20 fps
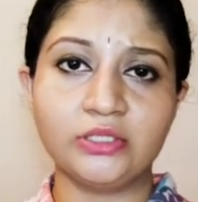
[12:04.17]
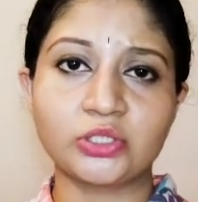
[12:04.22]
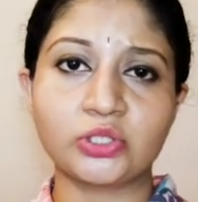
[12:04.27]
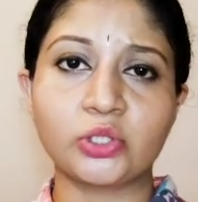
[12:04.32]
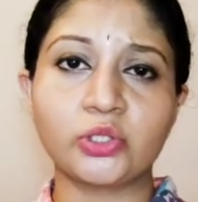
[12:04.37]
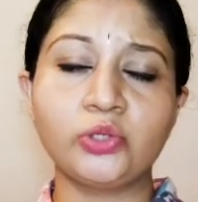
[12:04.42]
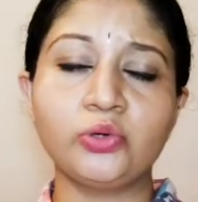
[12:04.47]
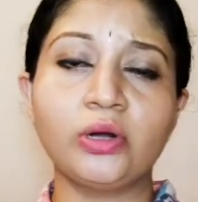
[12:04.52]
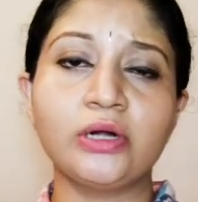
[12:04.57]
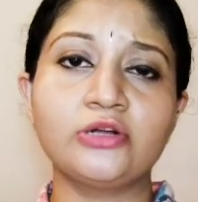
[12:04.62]
So
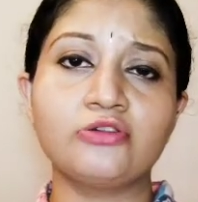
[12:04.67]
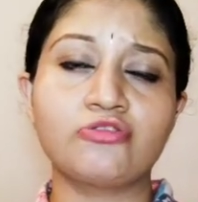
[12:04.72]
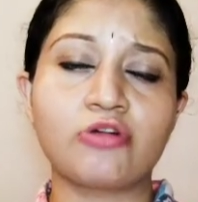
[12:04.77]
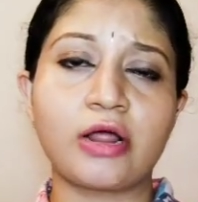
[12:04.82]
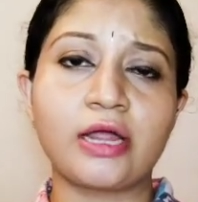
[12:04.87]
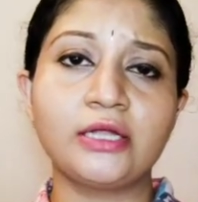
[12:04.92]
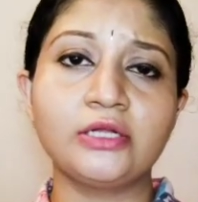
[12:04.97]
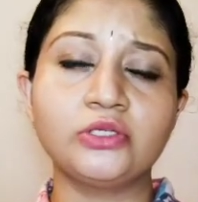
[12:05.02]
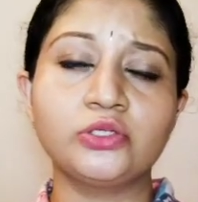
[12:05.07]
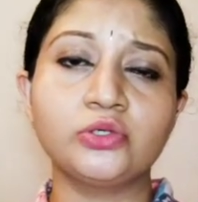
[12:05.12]
you are
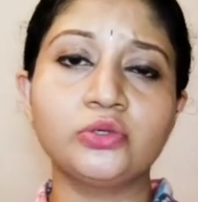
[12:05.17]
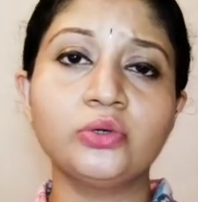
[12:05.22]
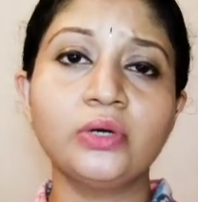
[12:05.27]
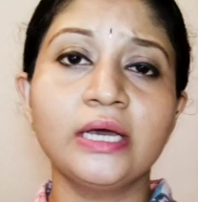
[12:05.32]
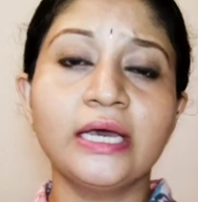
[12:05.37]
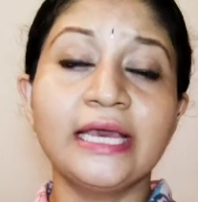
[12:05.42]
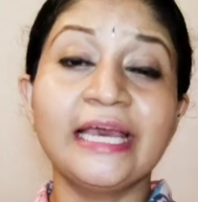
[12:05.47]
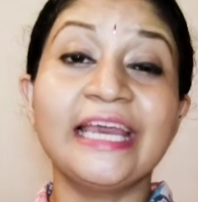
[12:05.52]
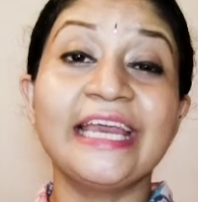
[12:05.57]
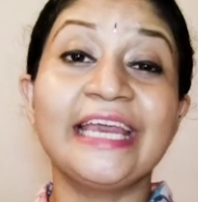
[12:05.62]
trying to
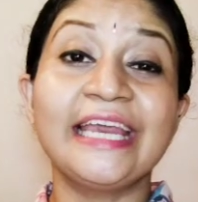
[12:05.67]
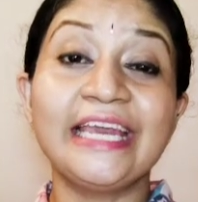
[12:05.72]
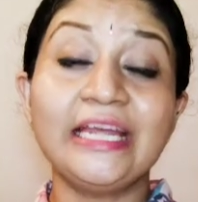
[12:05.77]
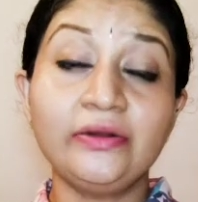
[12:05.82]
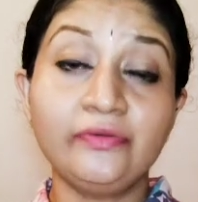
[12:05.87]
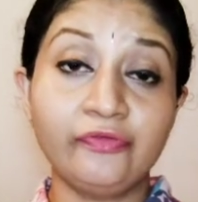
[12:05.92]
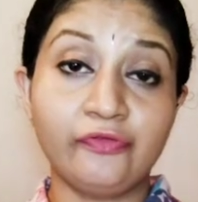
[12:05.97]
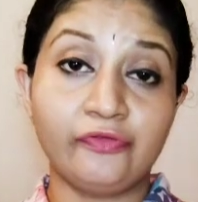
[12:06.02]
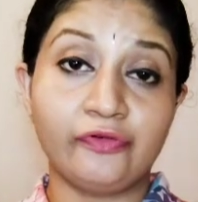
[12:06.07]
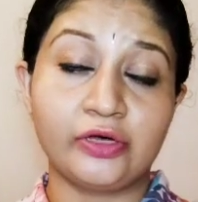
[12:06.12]

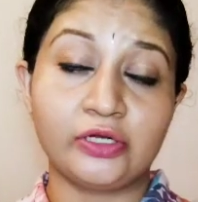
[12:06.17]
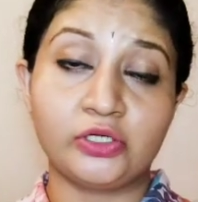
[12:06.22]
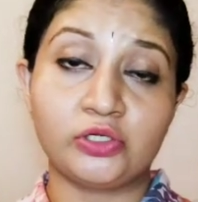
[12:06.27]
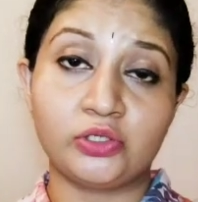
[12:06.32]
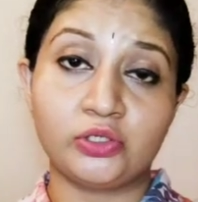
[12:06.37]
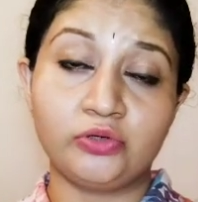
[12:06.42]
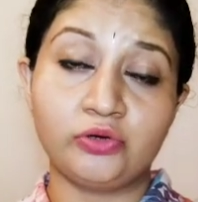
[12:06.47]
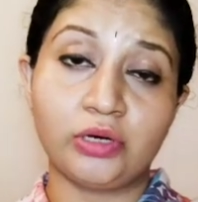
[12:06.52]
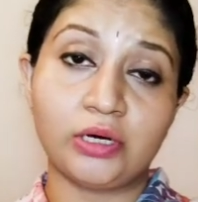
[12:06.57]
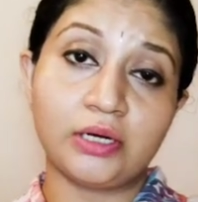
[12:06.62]
infer,
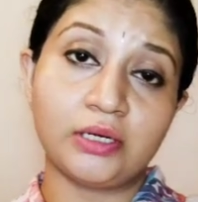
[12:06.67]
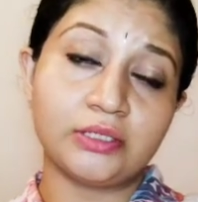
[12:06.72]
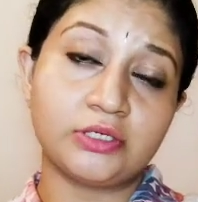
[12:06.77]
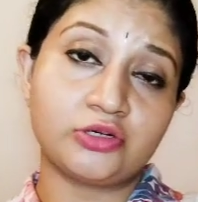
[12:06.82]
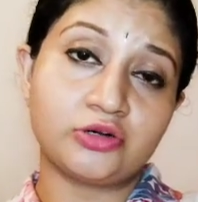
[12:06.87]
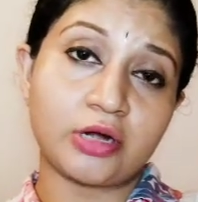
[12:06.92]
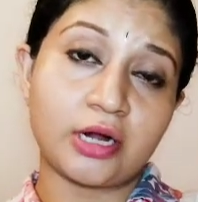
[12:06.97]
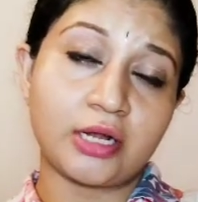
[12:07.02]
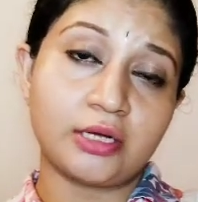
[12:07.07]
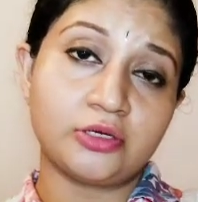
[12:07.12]
you are
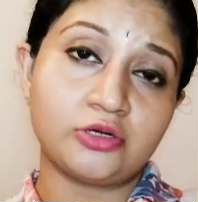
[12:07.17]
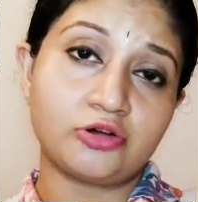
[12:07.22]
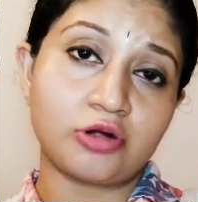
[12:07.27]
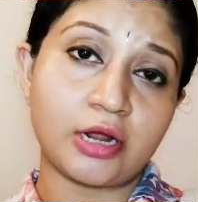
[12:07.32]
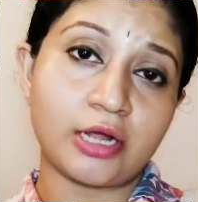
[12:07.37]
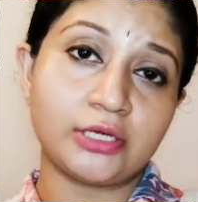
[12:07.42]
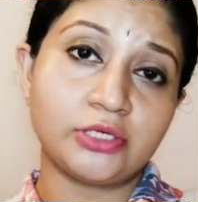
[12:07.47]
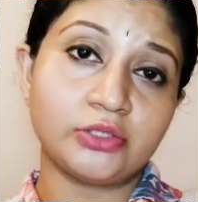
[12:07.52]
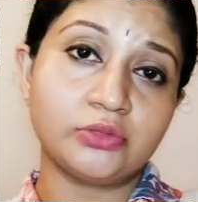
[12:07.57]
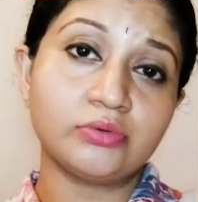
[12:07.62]

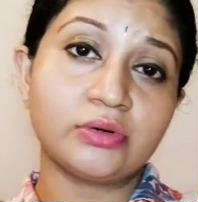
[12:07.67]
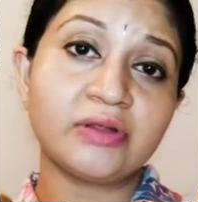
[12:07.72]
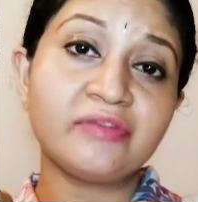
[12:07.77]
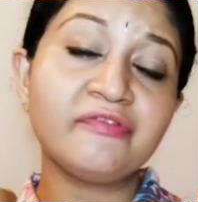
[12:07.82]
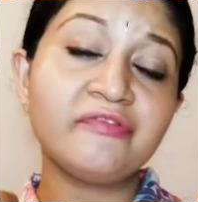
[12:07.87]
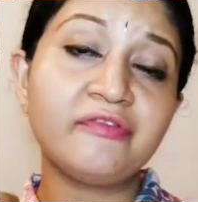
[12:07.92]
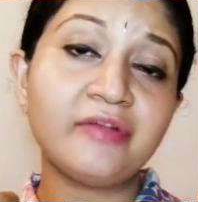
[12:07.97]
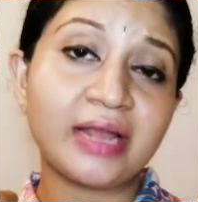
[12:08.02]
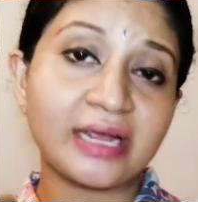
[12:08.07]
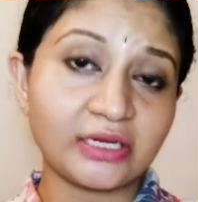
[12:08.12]
try to
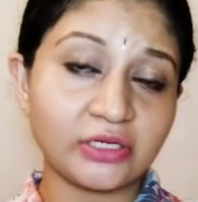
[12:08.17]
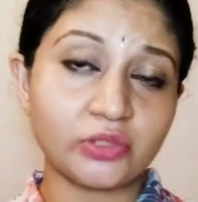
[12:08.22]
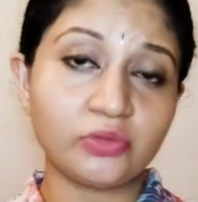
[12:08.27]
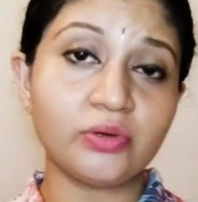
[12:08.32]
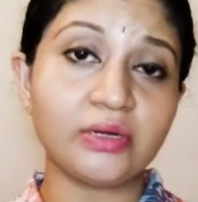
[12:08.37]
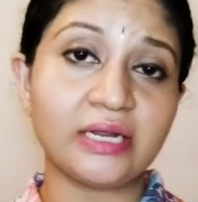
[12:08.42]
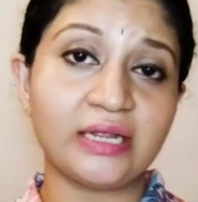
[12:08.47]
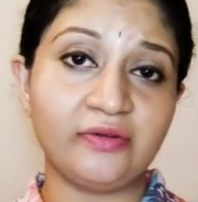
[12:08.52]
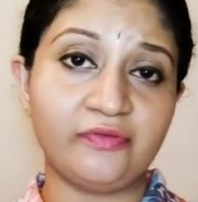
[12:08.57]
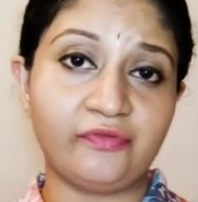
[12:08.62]
reflect
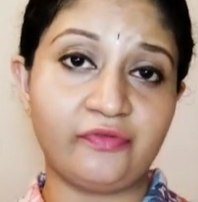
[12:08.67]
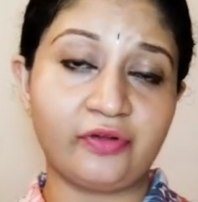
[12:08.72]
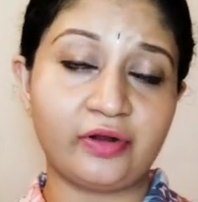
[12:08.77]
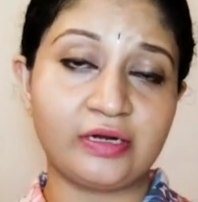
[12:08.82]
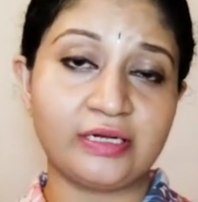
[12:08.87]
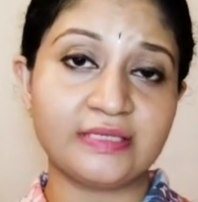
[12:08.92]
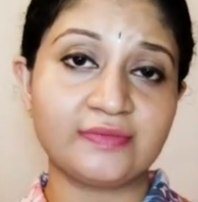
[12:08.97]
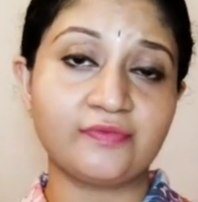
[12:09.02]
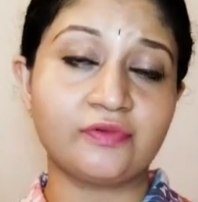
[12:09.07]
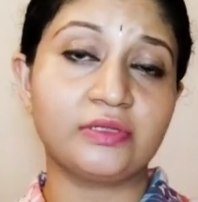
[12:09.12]
your
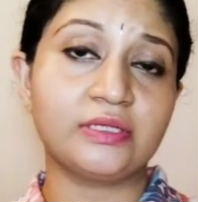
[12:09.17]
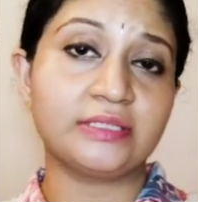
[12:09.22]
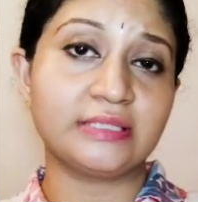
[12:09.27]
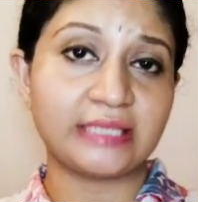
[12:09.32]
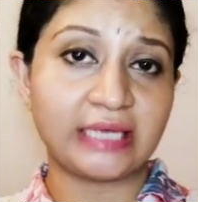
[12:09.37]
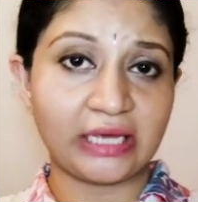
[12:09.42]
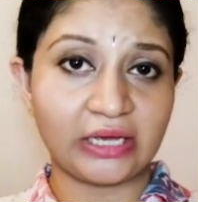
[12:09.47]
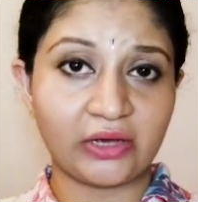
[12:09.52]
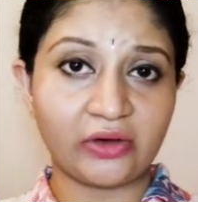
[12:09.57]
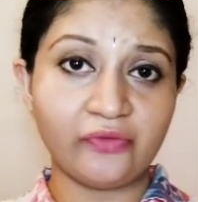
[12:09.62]
inference for the
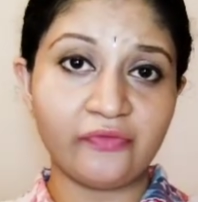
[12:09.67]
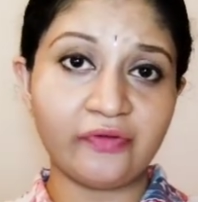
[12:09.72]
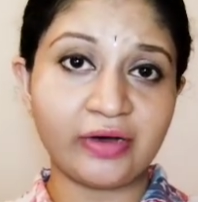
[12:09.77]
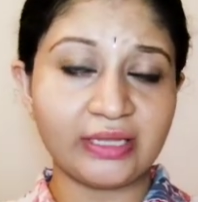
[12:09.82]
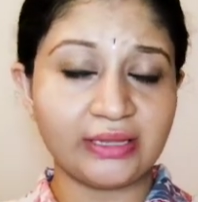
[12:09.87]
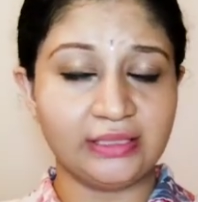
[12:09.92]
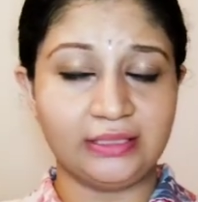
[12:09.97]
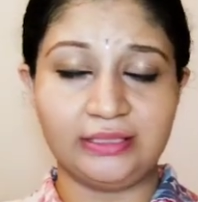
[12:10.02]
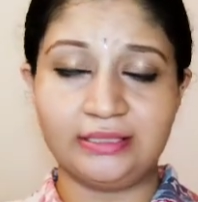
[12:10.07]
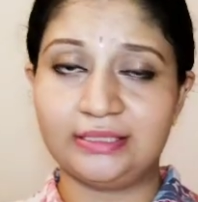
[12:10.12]
sake of
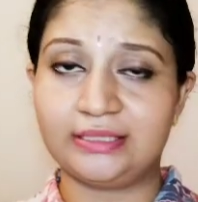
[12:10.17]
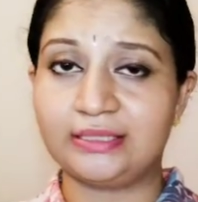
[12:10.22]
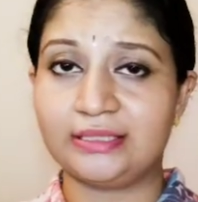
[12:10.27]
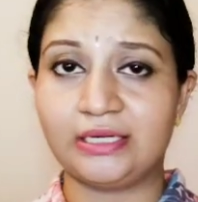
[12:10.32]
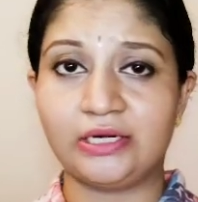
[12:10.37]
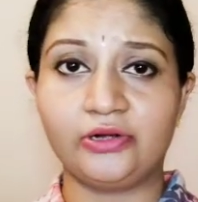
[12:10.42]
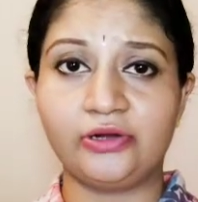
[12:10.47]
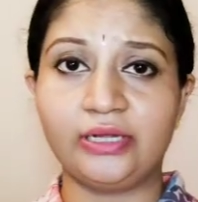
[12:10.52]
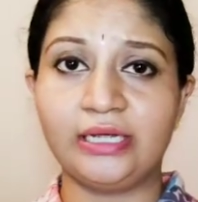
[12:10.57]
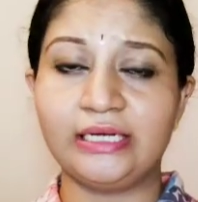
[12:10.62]
others.
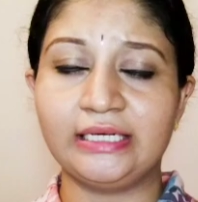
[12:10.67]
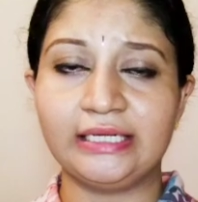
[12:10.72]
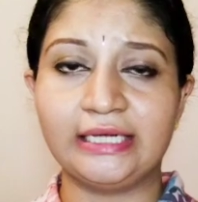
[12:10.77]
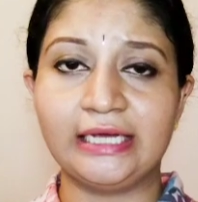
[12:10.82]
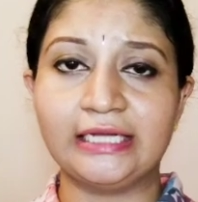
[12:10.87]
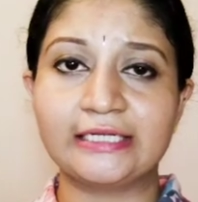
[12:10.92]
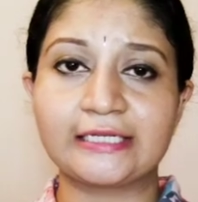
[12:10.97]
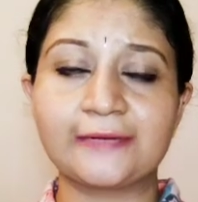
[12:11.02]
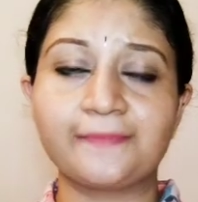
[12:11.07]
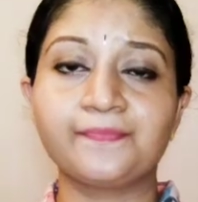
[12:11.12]
Are you getting
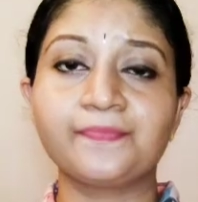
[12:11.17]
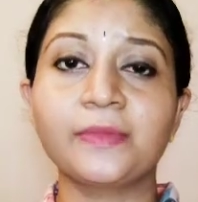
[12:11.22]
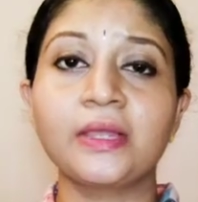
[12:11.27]
it?